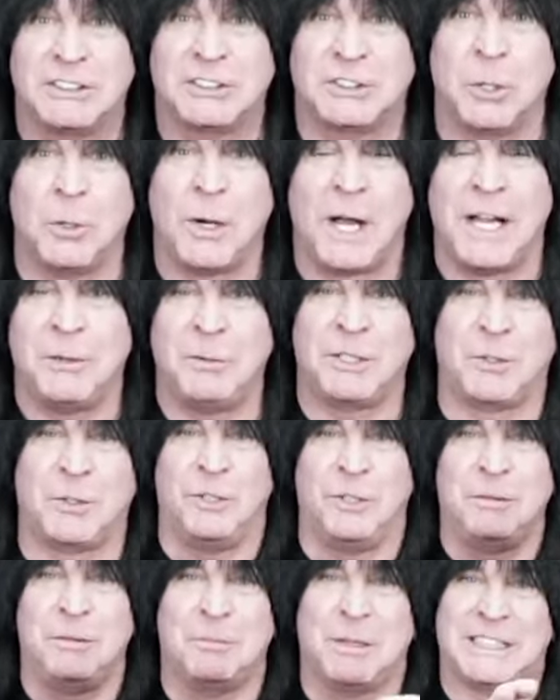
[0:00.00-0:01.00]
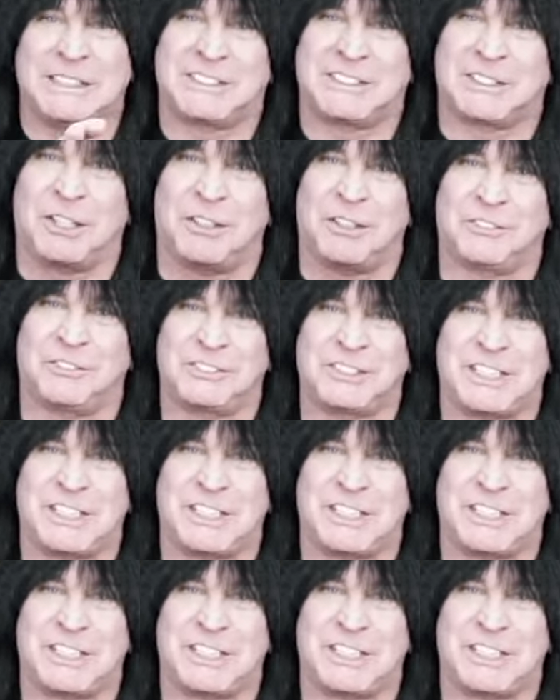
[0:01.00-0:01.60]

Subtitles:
So I recorded myself